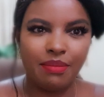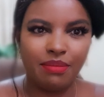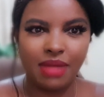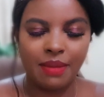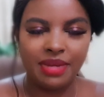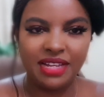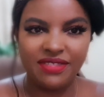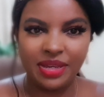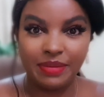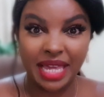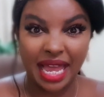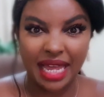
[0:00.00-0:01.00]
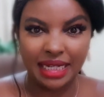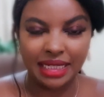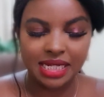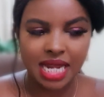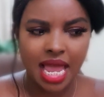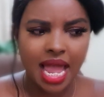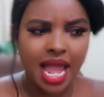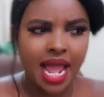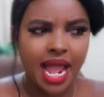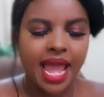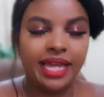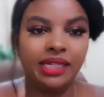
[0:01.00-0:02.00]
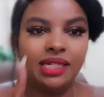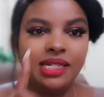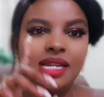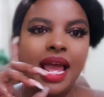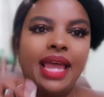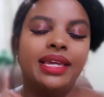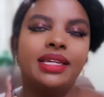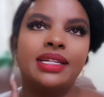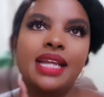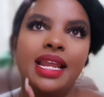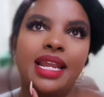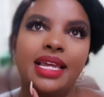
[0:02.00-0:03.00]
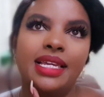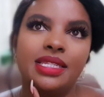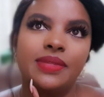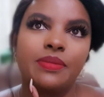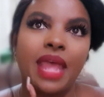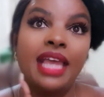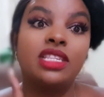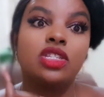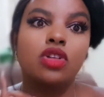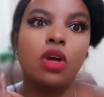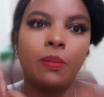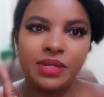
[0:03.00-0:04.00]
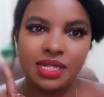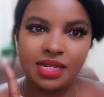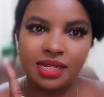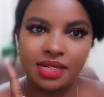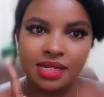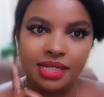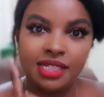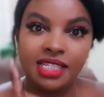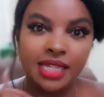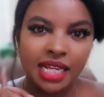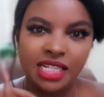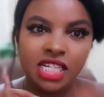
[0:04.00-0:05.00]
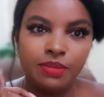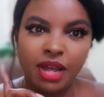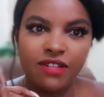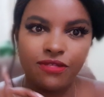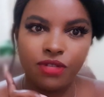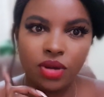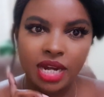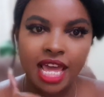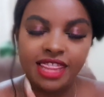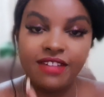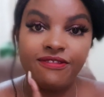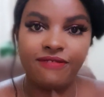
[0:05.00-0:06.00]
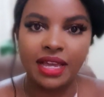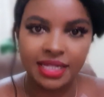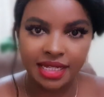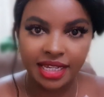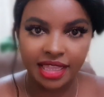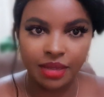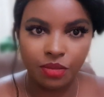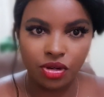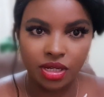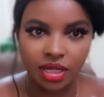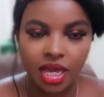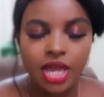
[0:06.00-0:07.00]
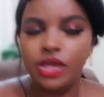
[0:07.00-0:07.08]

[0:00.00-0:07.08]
leaving behind, And I realized I stopped touching my phone the first thing in the morning.